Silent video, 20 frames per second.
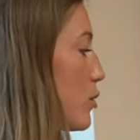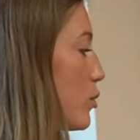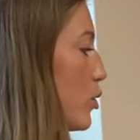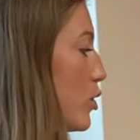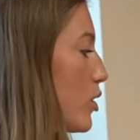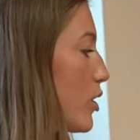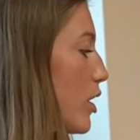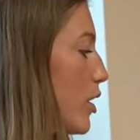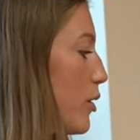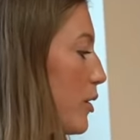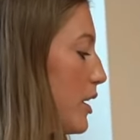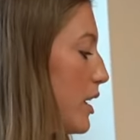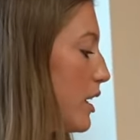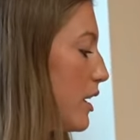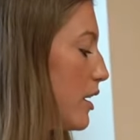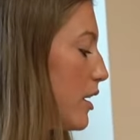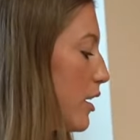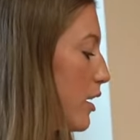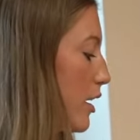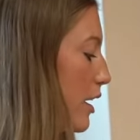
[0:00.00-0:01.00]
will go
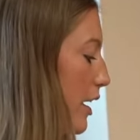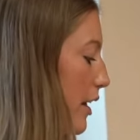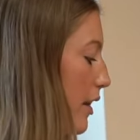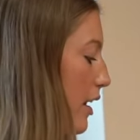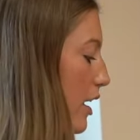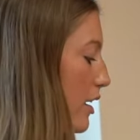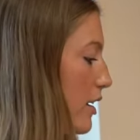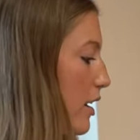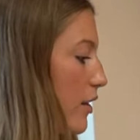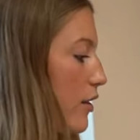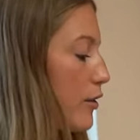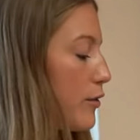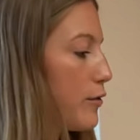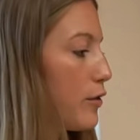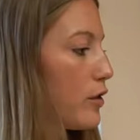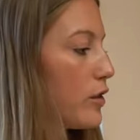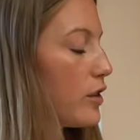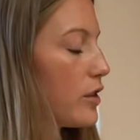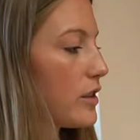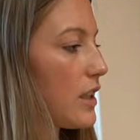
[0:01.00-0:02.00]
here, and another
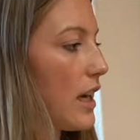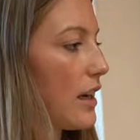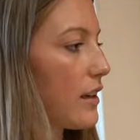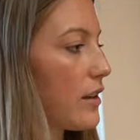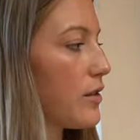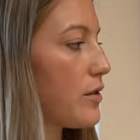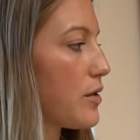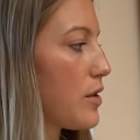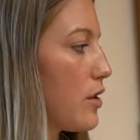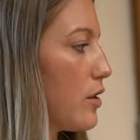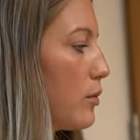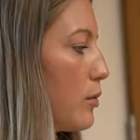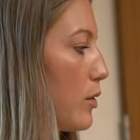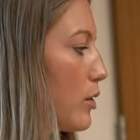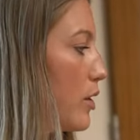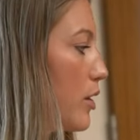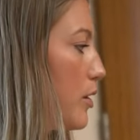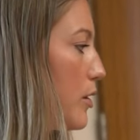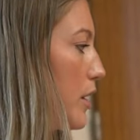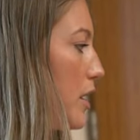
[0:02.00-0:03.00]
folder that goes home will
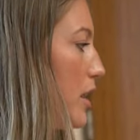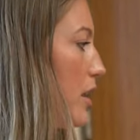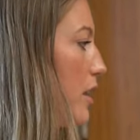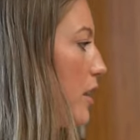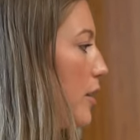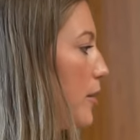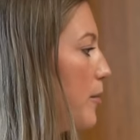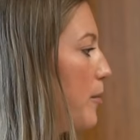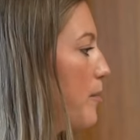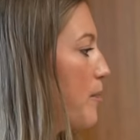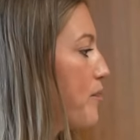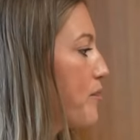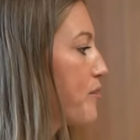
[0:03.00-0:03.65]
go here.